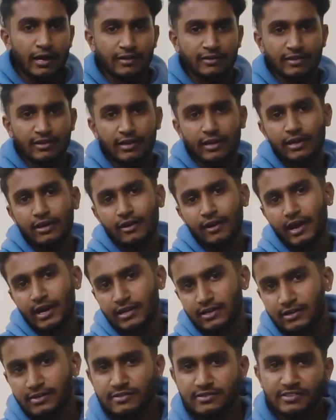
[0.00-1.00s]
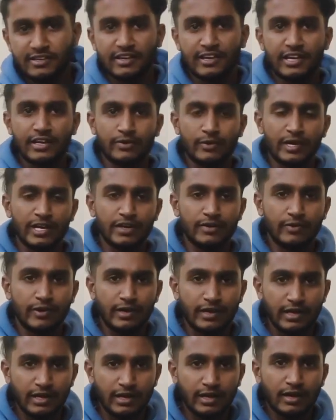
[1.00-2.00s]
and then I cracked JEE
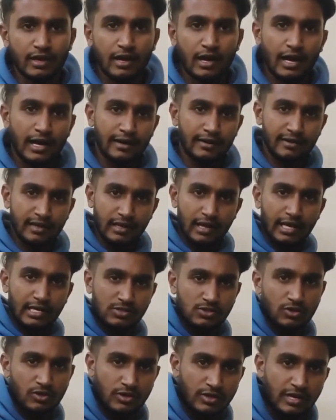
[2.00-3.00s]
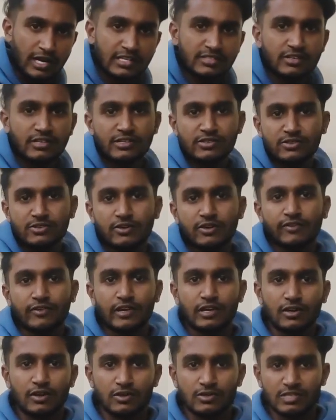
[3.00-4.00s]
2020, and then I joined National Institute of
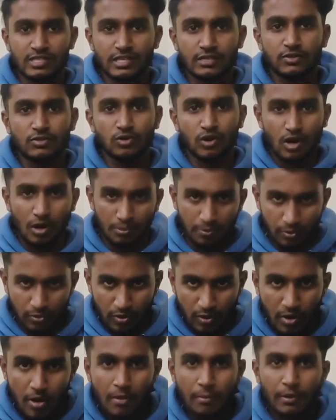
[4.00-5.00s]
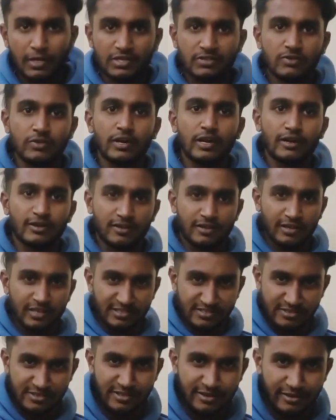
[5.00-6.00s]
Technology, Durgapur, pursuing Electrical
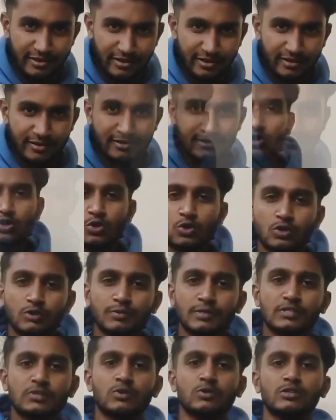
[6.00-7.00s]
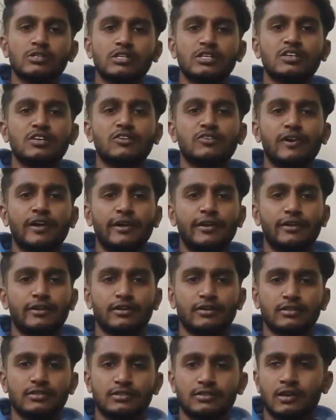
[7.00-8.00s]
Engineering. Throughout my school journey of 8
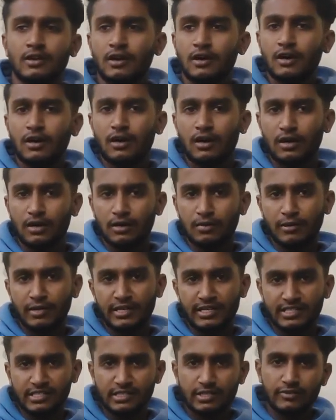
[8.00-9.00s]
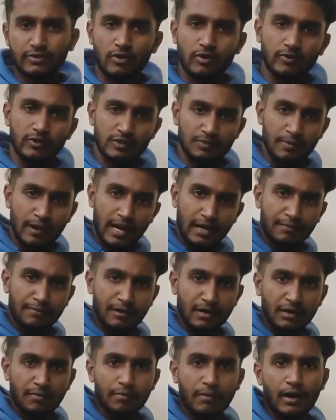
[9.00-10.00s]
years, my teachers have always backed
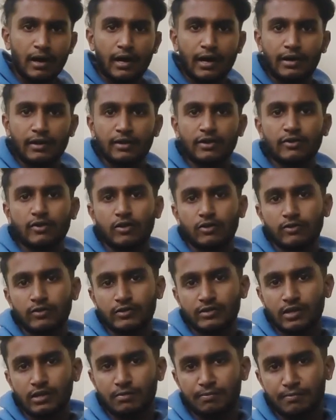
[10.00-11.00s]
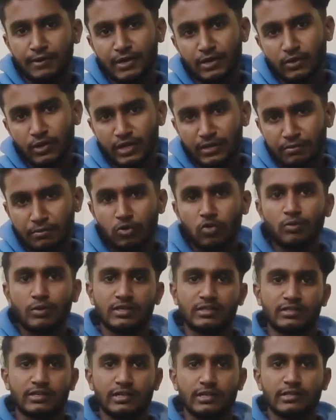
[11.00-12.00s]
me up and they have always helped me to improve my
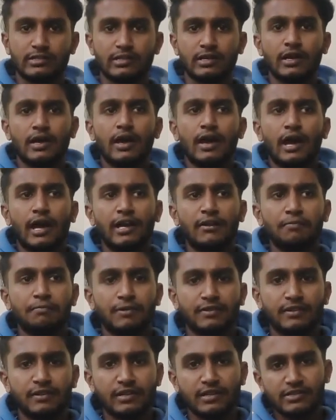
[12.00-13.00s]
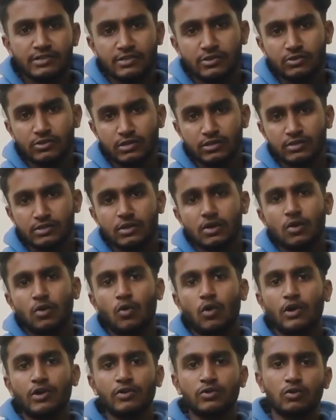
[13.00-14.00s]
skills. And in present institutions,
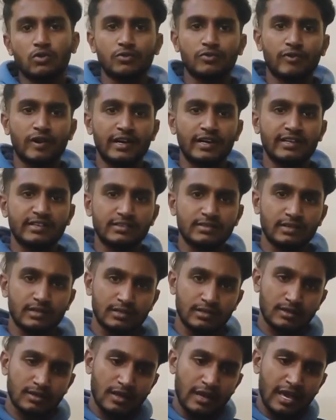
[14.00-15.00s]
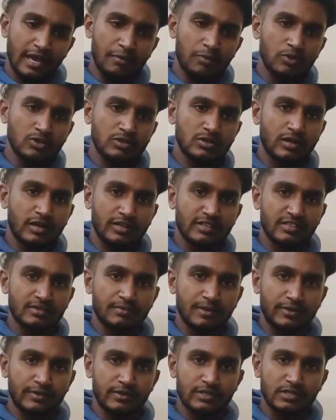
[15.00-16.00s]
what you don't find is the emotional connection
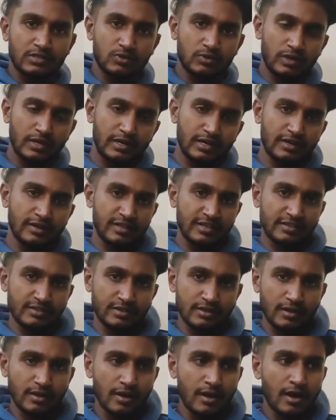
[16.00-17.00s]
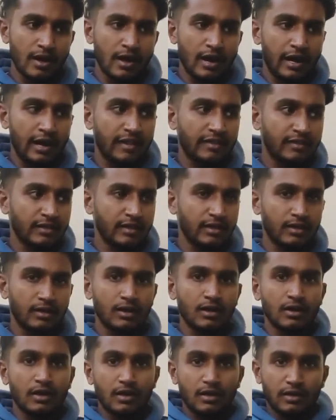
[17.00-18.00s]
between the student and teacher. And I
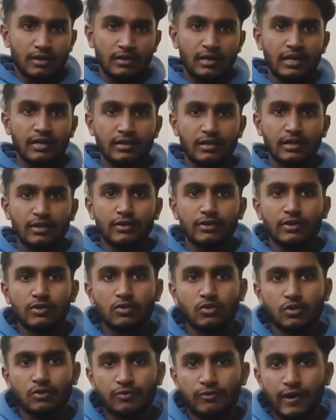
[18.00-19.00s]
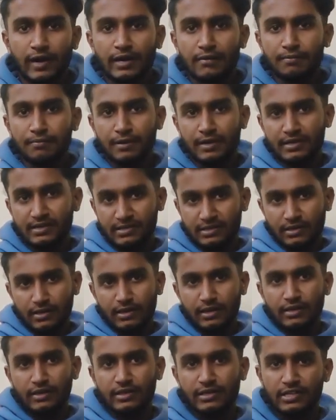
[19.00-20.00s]
think that thing you could find
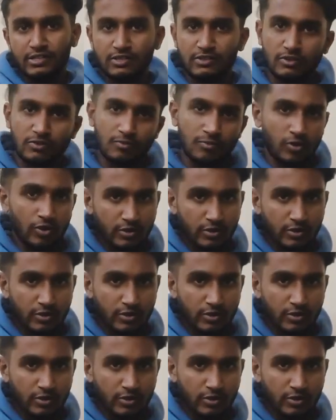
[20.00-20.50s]
best in the teachers from